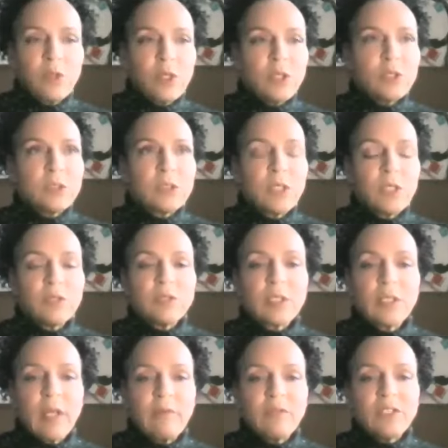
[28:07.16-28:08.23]
there's
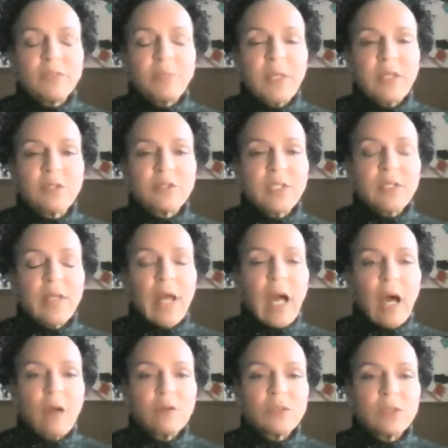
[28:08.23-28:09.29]
11 speakers in the
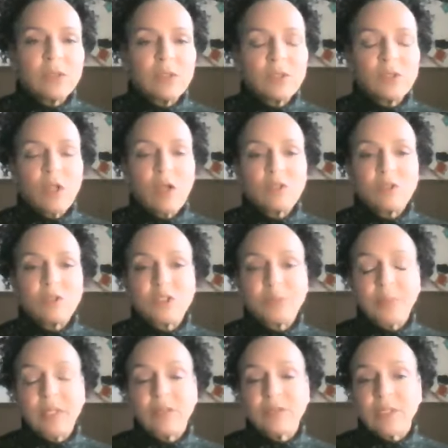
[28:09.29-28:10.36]
house. There's also
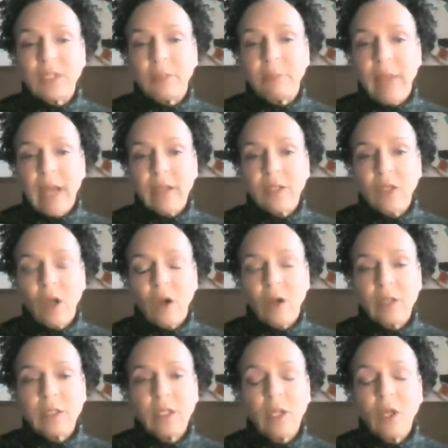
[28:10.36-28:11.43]
speakers in the
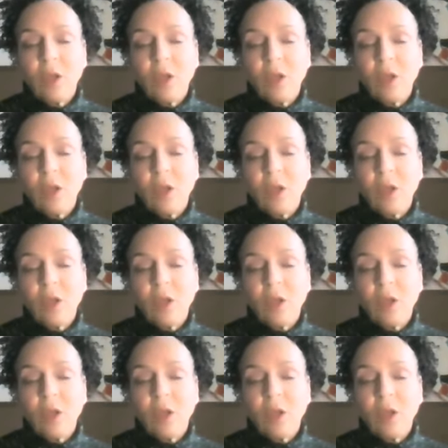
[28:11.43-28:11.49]
backyard.